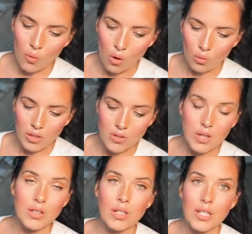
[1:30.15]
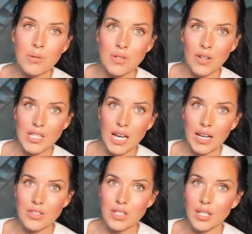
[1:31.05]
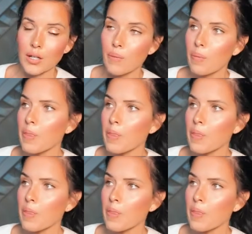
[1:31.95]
forward. So I thought that was fantastic.